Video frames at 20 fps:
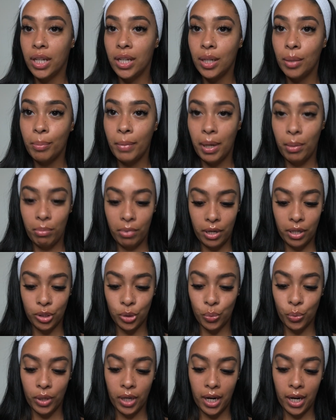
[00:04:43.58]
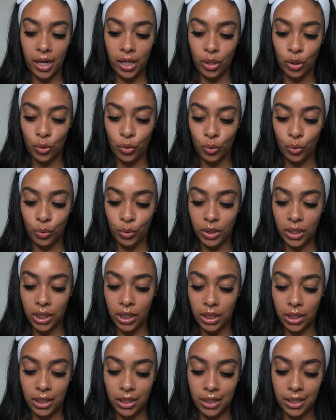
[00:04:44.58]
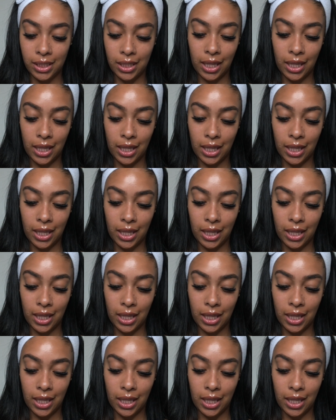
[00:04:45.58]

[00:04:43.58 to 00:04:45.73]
up my brows, what I use is